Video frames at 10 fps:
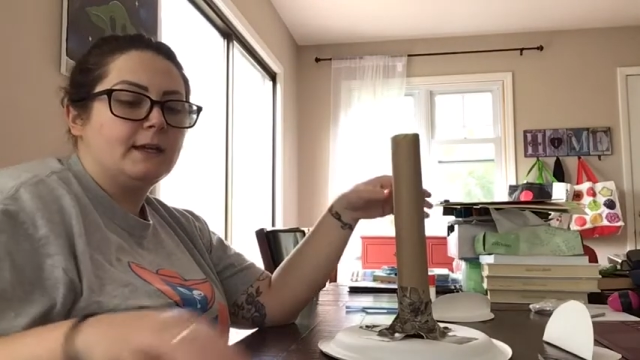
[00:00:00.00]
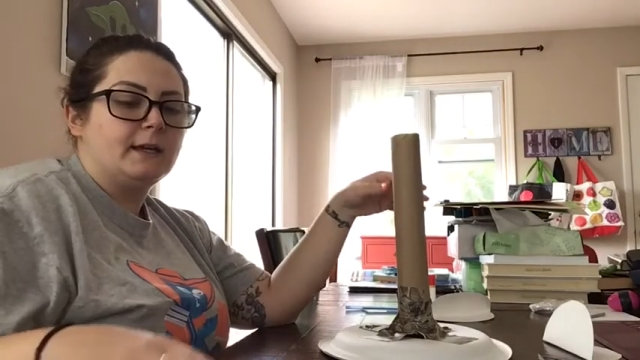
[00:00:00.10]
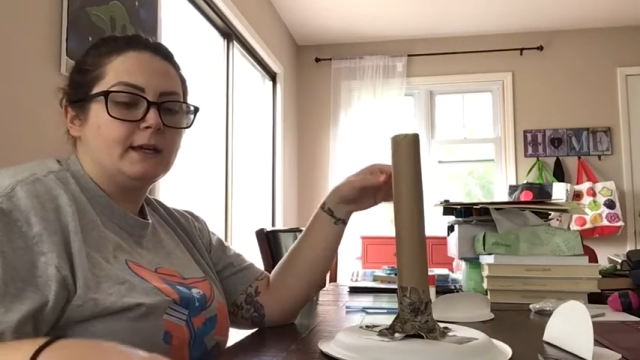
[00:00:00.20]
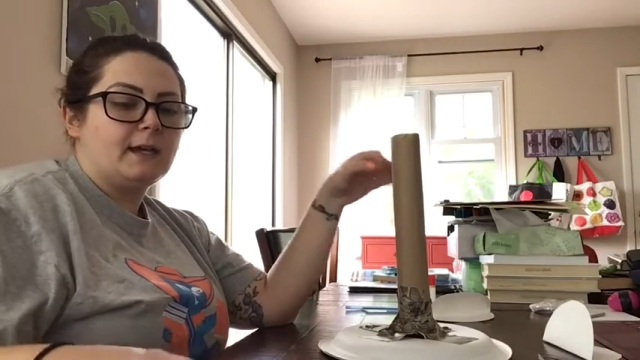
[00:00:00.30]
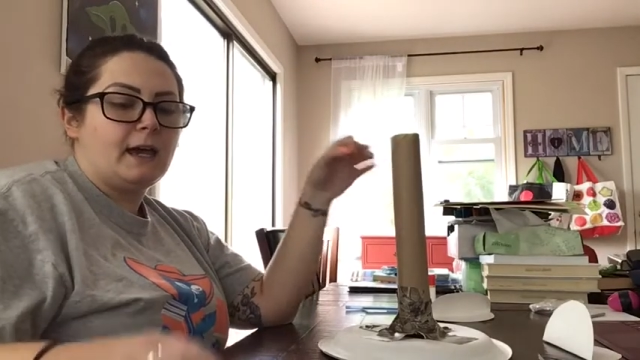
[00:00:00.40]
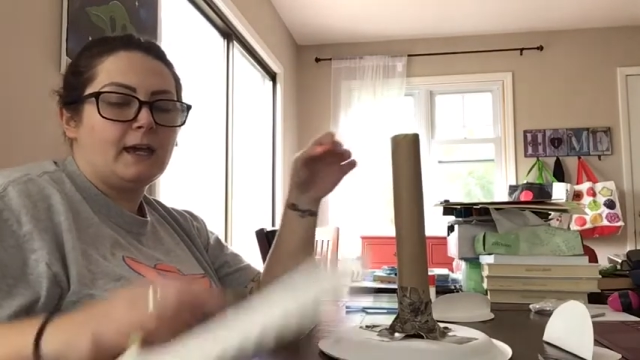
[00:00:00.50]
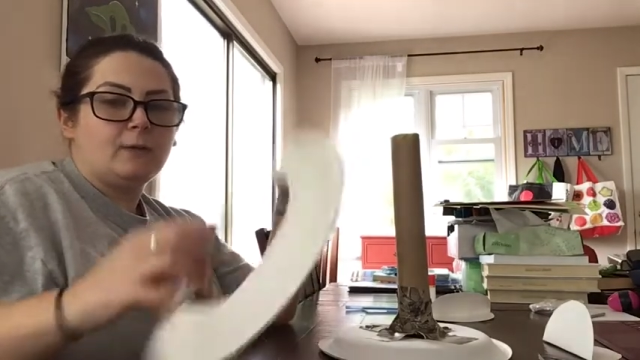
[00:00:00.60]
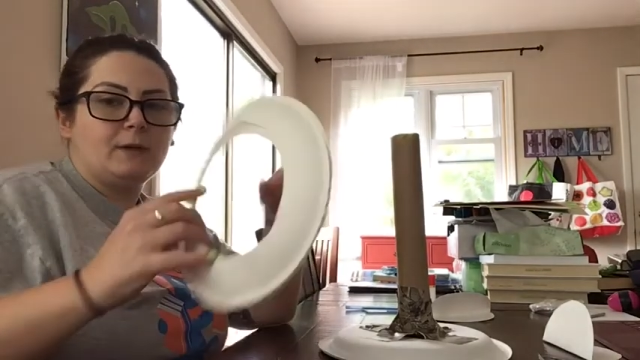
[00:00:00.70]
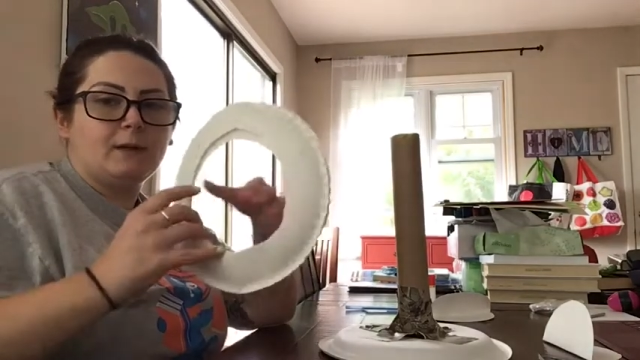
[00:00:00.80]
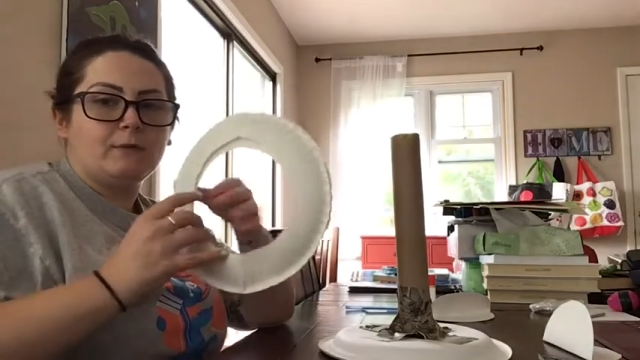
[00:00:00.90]

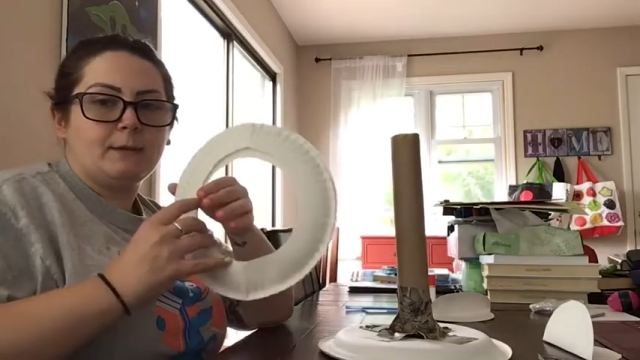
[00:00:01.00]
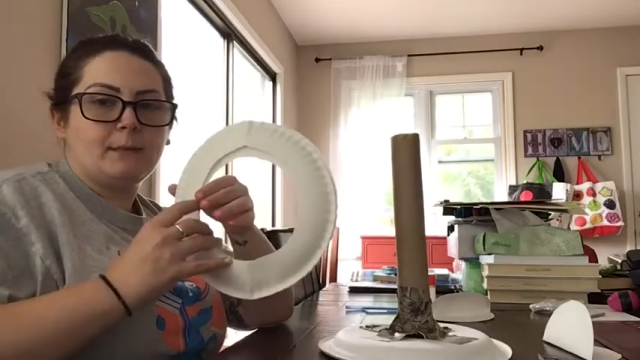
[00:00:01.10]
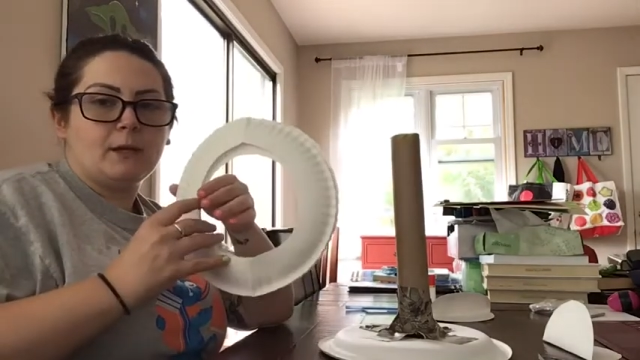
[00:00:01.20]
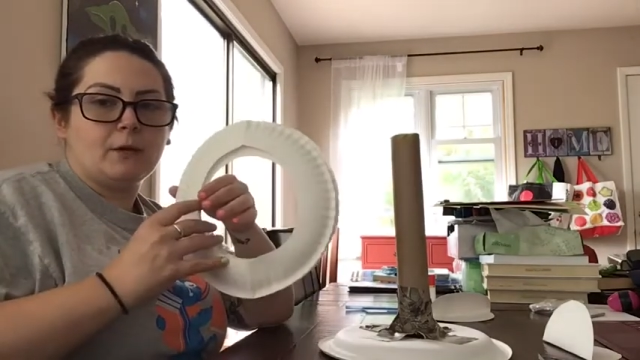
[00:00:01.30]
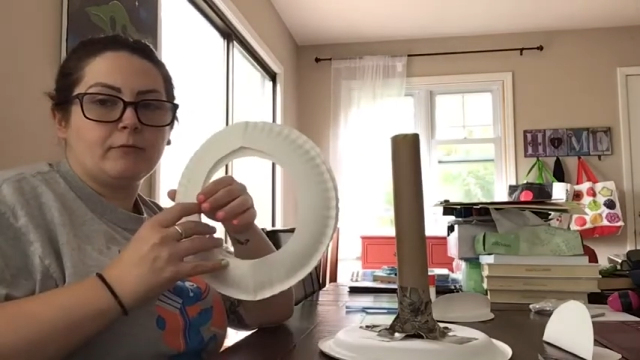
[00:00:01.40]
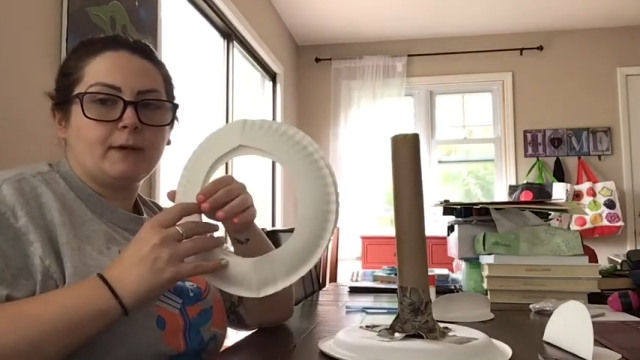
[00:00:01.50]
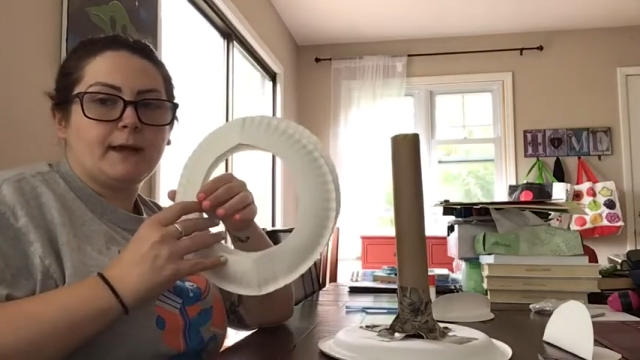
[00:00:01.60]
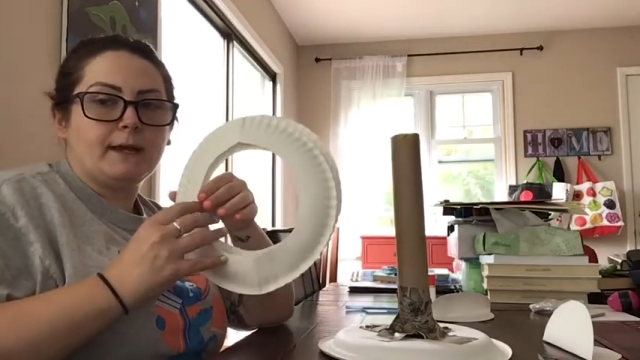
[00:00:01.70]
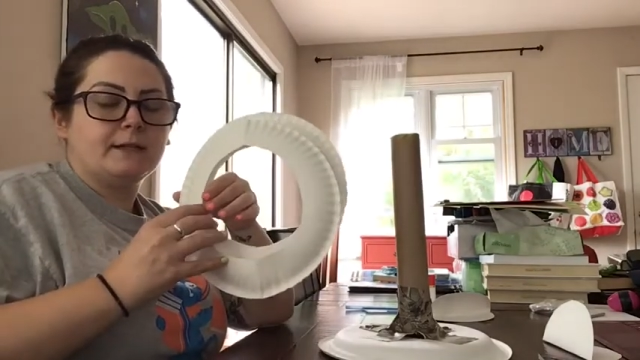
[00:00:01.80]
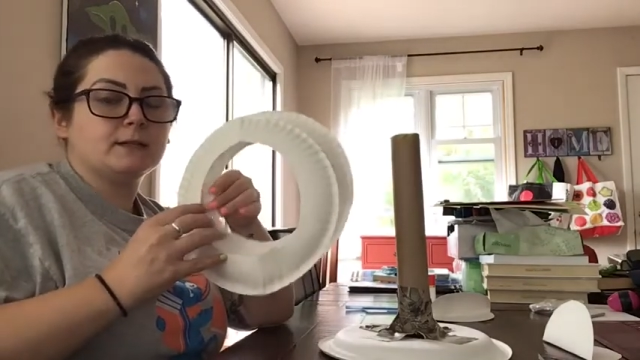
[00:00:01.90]
Again, we already made our
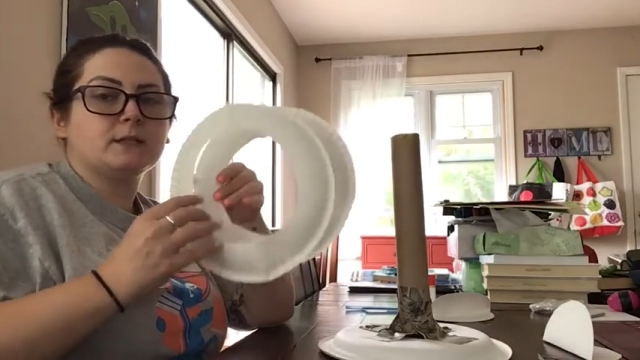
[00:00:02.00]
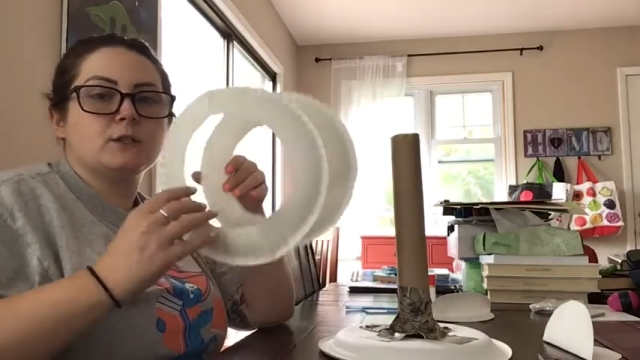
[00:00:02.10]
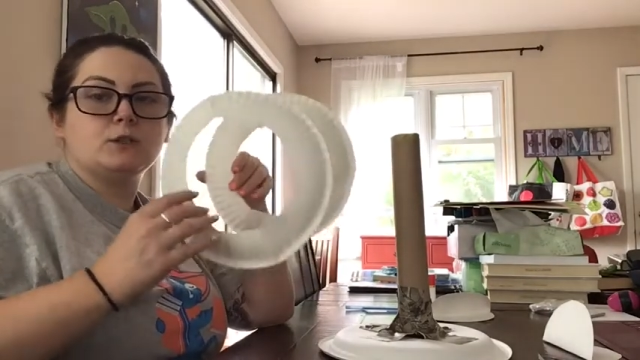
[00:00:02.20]
rings.